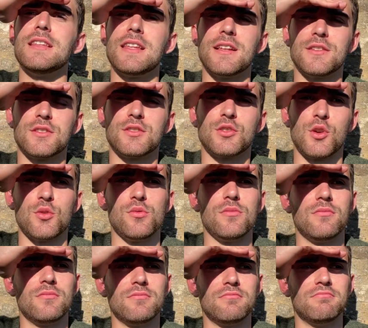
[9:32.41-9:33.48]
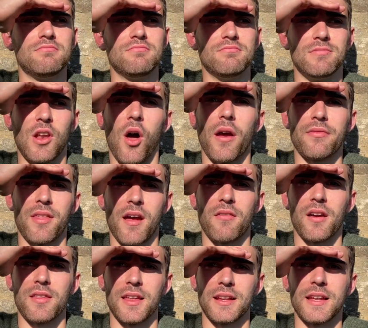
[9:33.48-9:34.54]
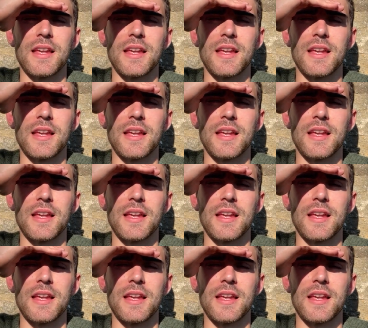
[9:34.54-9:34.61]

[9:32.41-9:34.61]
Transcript: did suit life there, I think.